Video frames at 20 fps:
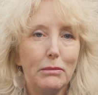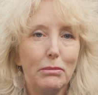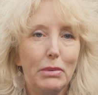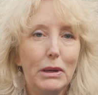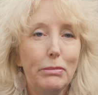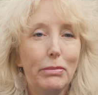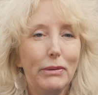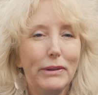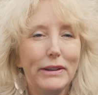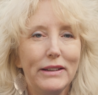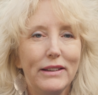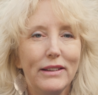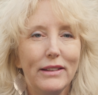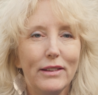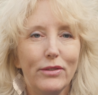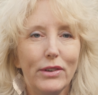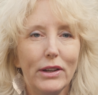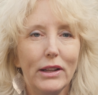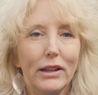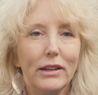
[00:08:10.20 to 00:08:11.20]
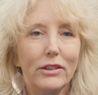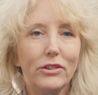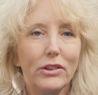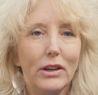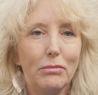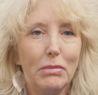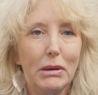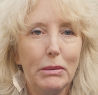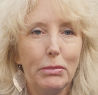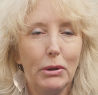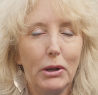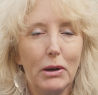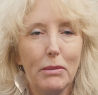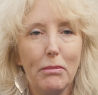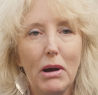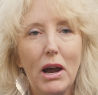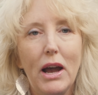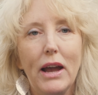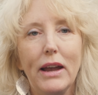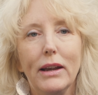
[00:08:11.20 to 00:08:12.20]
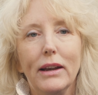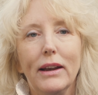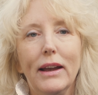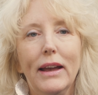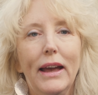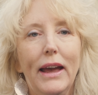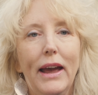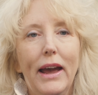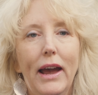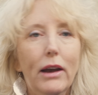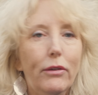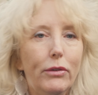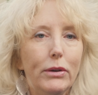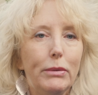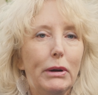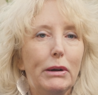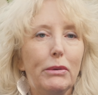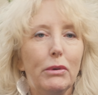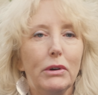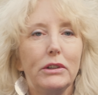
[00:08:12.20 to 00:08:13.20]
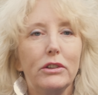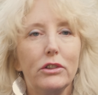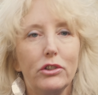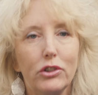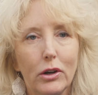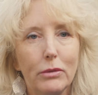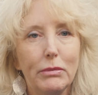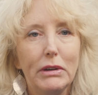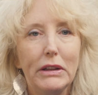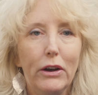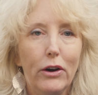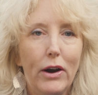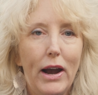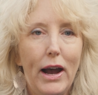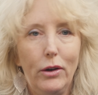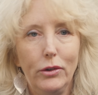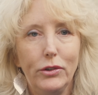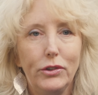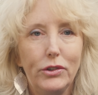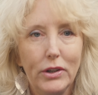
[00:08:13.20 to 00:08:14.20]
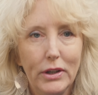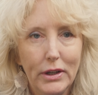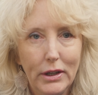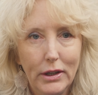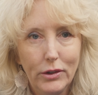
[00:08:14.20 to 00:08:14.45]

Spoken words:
people into the village and people are buying, everybody wants to show me their house.